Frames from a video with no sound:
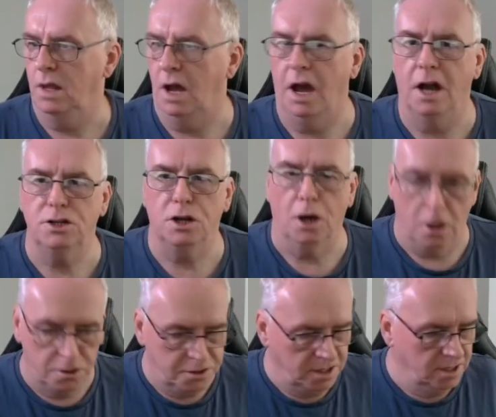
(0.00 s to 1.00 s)
I actually
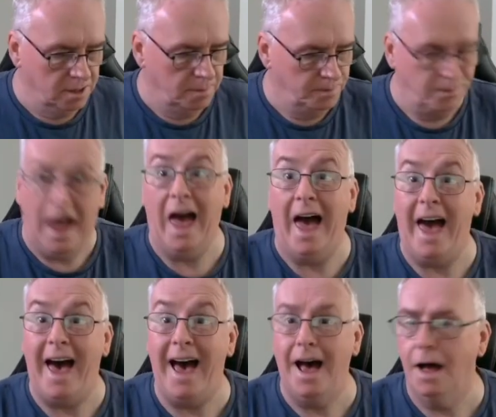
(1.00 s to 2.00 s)
got a deal.
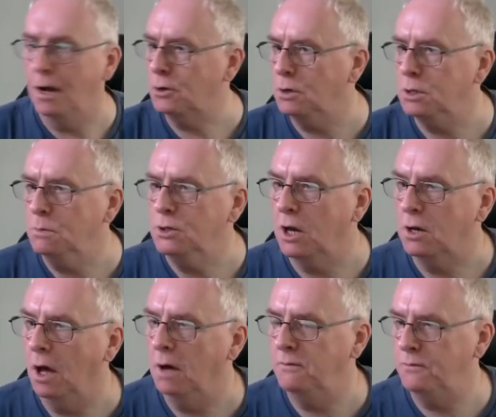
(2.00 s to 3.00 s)
At Christmas I
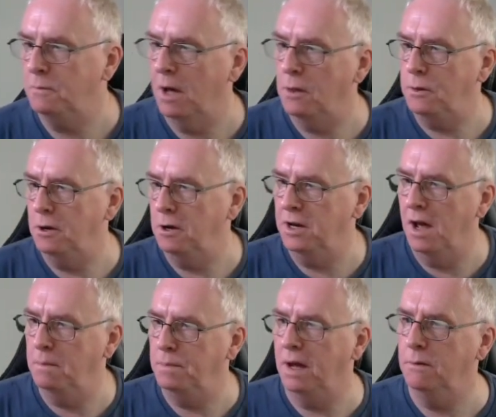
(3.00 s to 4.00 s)
got it for about
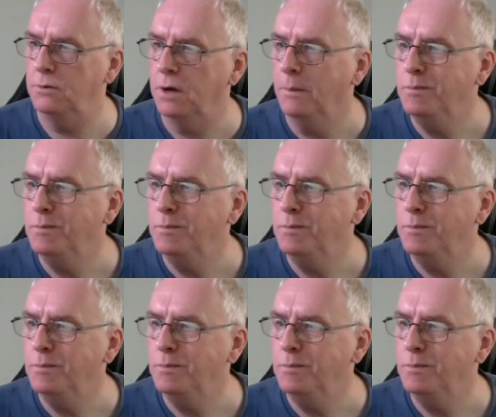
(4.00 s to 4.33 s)
£39.